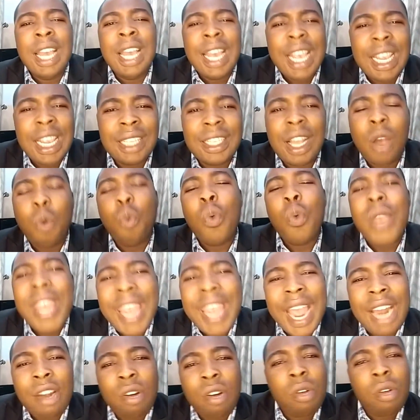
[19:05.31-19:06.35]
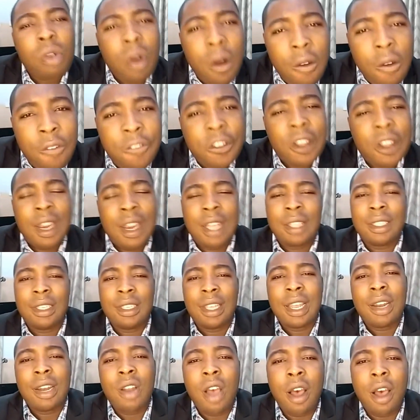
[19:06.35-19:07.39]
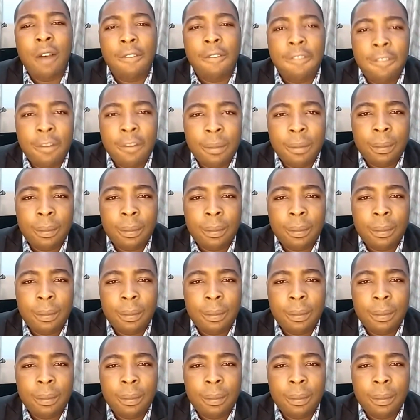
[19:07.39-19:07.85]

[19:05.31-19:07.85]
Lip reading: is that we are not confident enough.